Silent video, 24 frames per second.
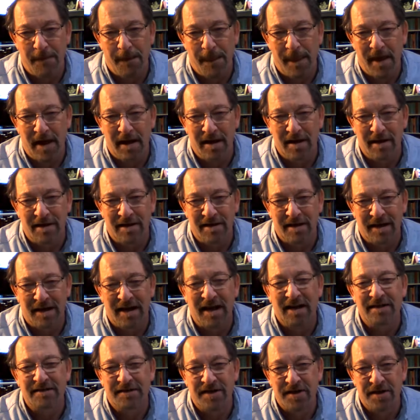the
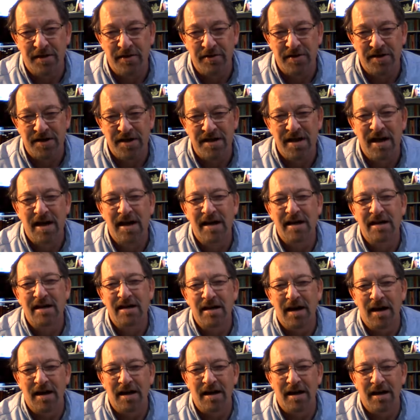Constitution
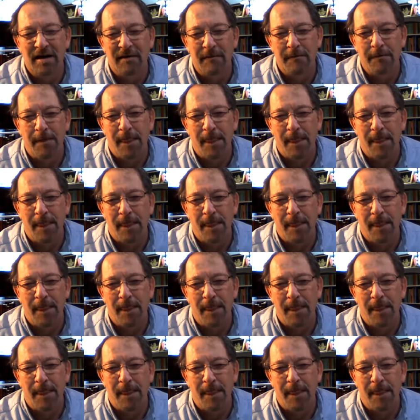uh,